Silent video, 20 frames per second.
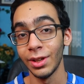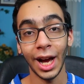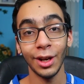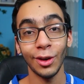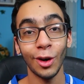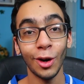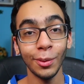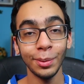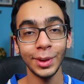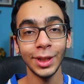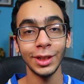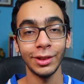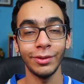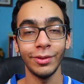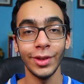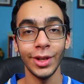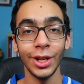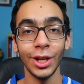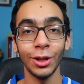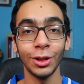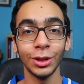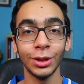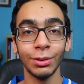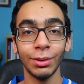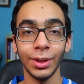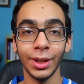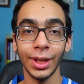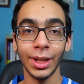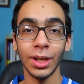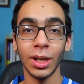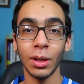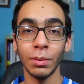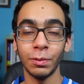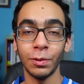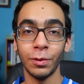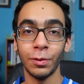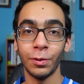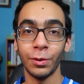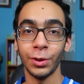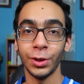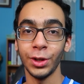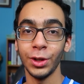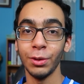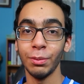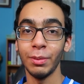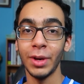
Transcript: I hope this video is really helpful for you.